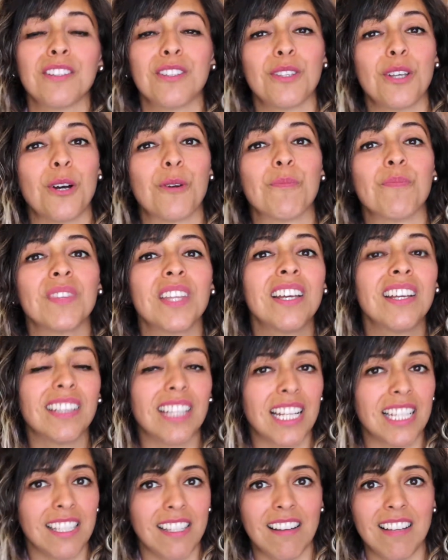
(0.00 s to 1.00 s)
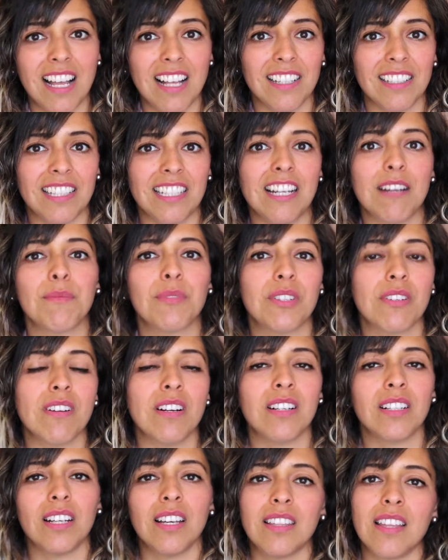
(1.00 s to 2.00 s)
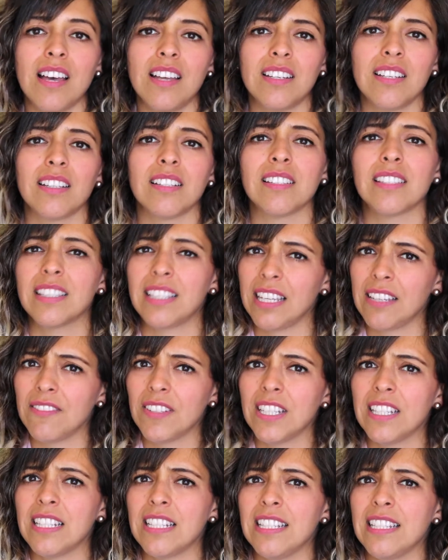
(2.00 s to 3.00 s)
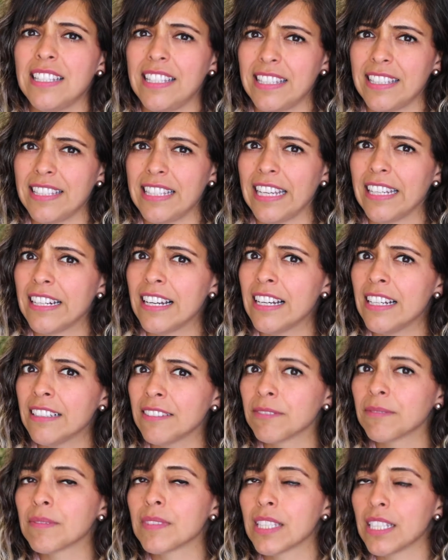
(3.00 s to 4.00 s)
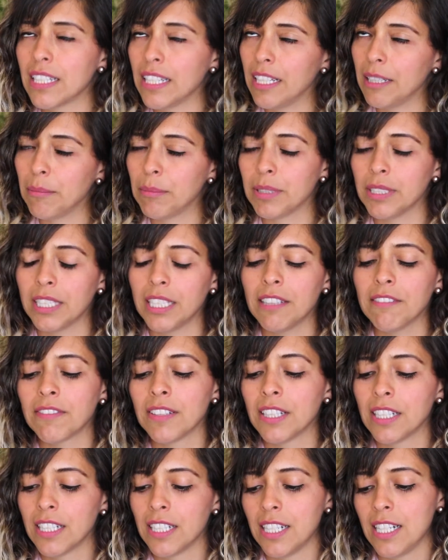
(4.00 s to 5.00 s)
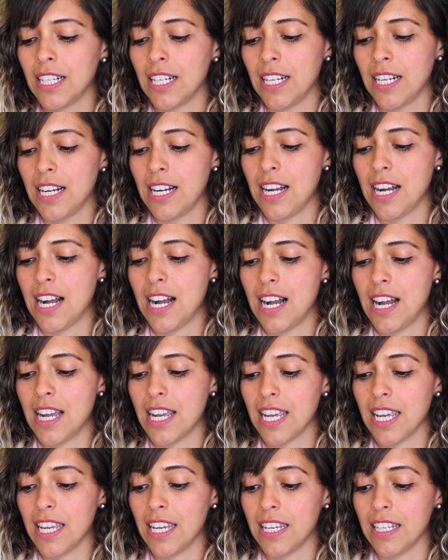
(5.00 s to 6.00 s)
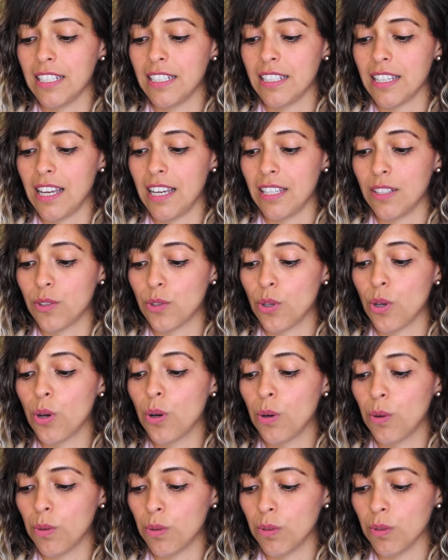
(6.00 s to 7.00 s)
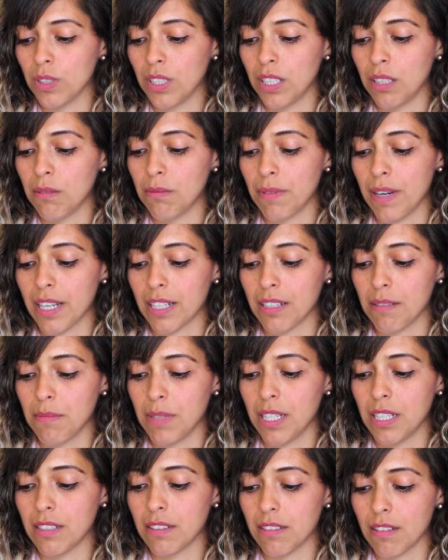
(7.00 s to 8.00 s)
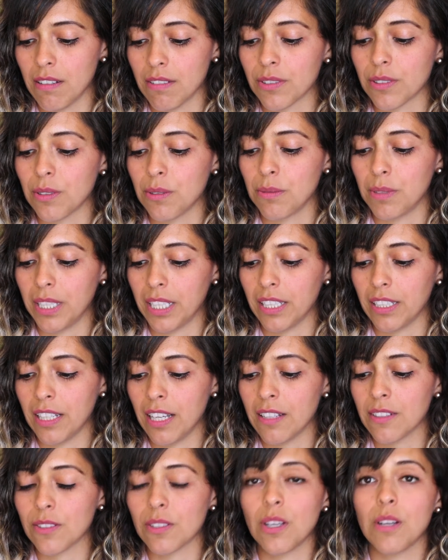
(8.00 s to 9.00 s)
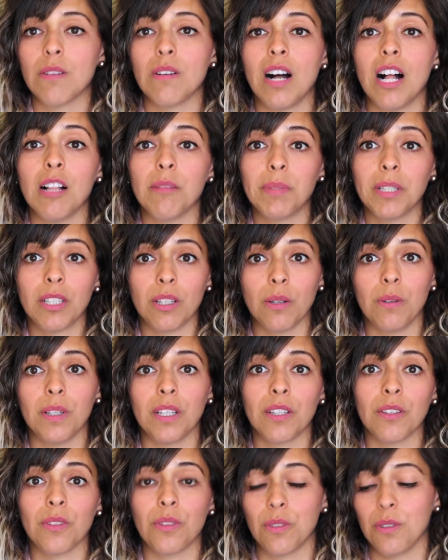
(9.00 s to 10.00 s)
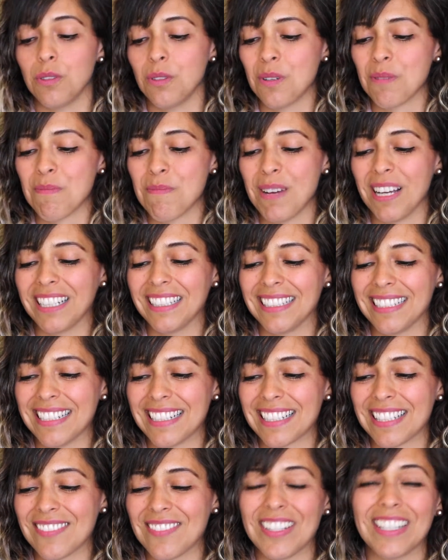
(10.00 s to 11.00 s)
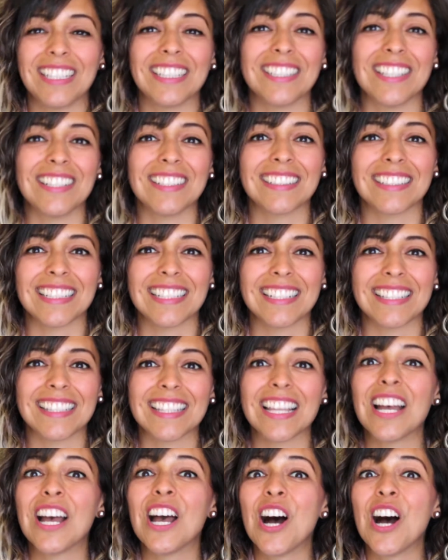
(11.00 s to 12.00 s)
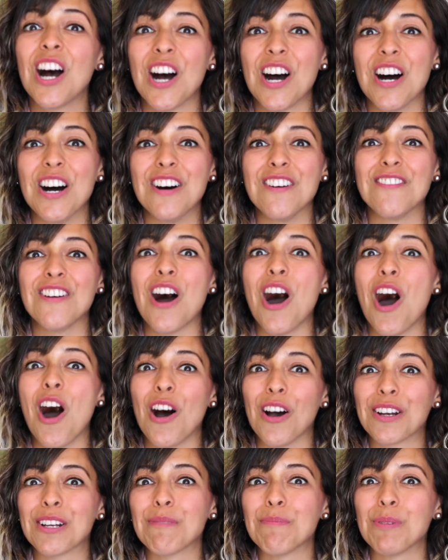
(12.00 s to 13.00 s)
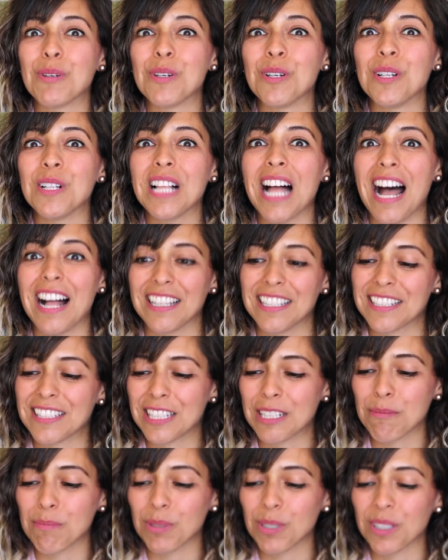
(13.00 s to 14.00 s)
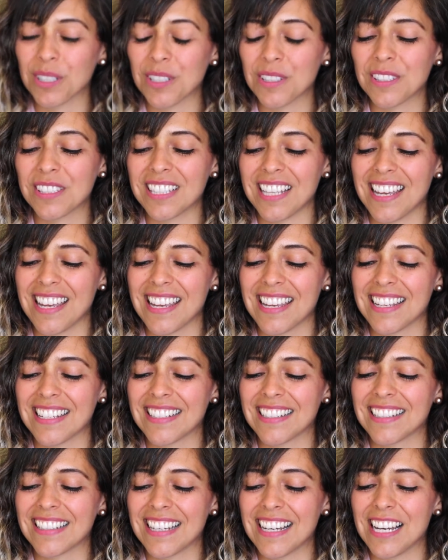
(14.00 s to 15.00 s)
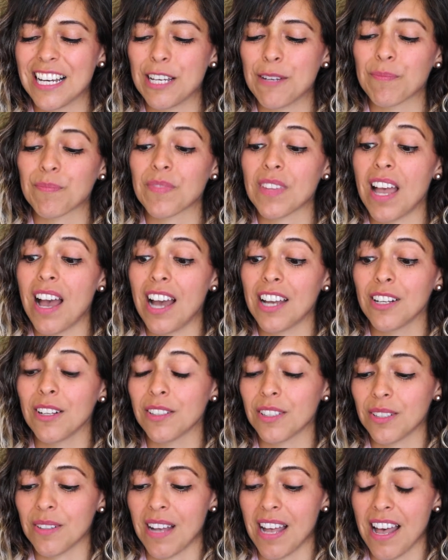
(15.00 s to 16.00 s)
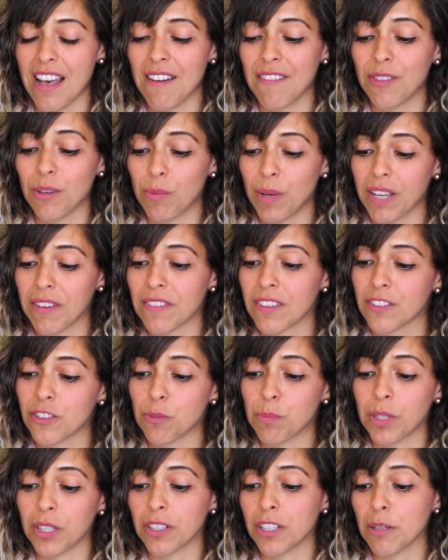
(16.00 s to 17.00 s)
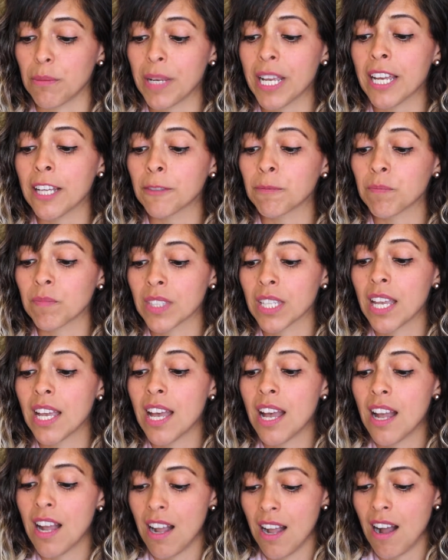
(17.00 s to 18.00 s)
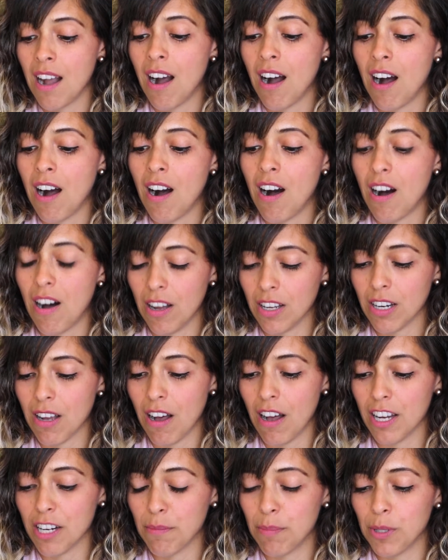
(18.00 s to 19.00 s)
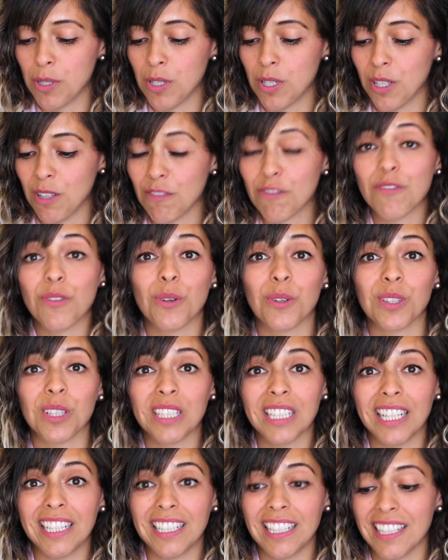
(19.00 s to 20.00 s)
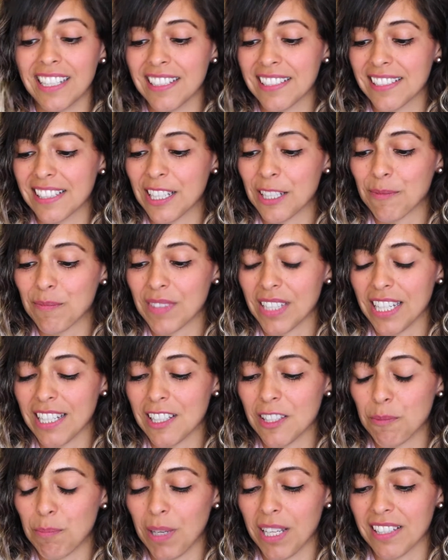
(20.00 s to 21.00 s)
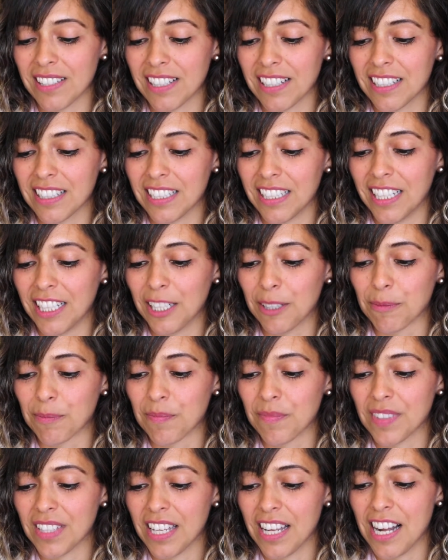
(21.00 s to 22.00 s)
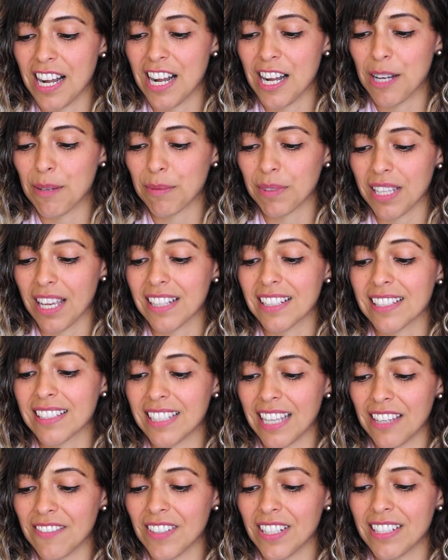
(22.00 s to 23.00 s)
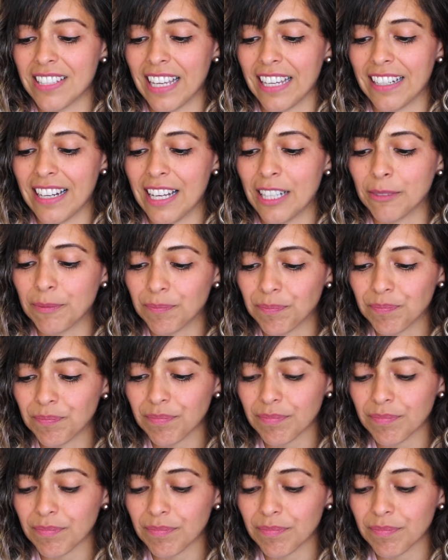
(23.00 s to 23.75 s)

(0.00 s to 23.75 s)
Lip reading: So that's not Alison Armstrong, that is David Data, I believe. And I totally recommend also reading that. So I'll be going through my list, very long list, of Audible Alison books. And I also have The Way of the Superior Man on Audible for the ladies. It's basically, yeah, it's David Data.